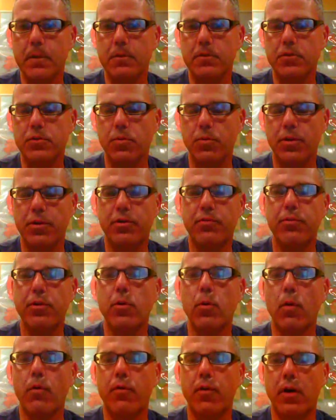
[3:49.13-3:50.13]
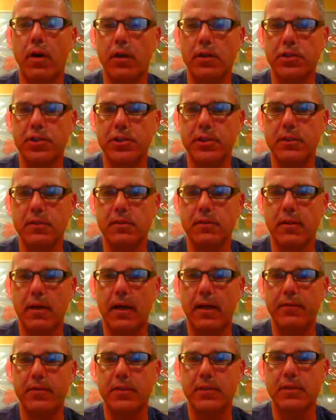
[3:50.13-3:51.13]
So the 3 overarching,
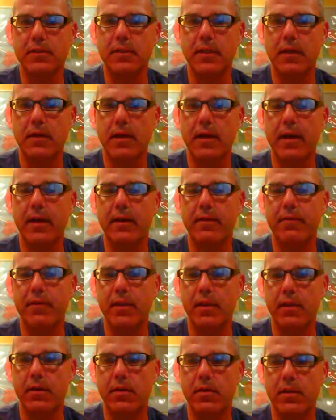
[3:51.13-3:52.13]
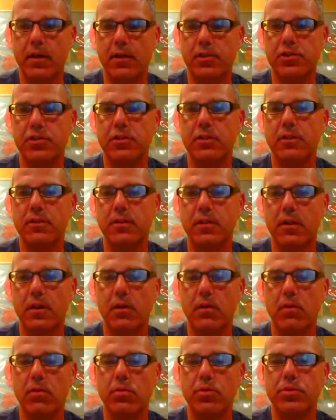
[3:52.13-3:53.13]
obviously, are kind of the introduction and the
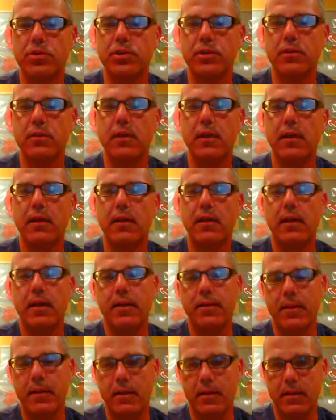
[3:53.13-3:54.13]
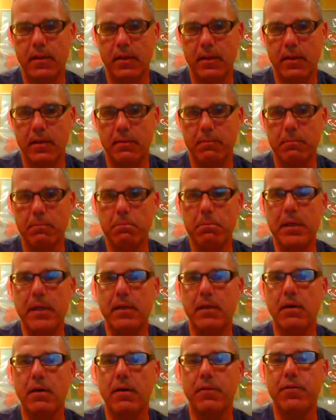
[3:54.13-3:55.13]
conclusion, and then the
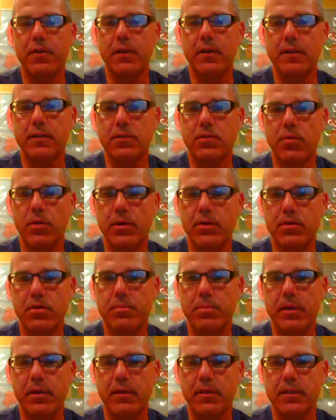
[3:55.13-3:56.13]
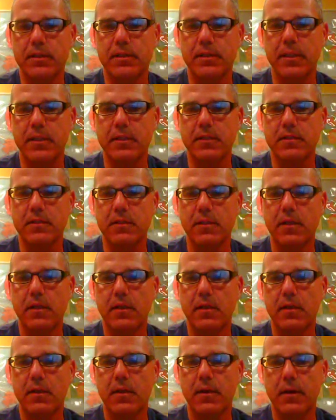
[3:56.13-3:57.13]
meat of it is going to be the 6
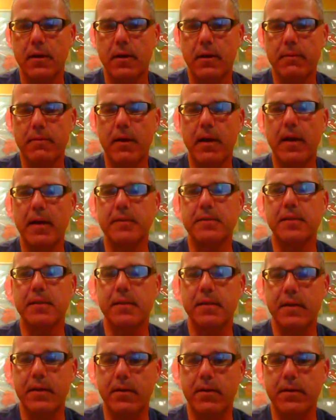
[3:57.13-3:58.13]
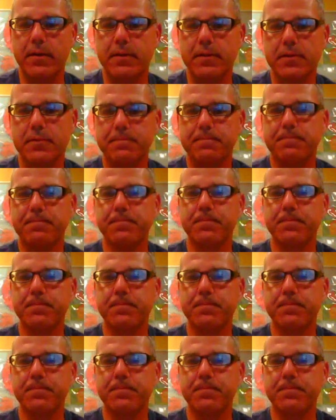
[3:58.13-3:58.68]
content areas.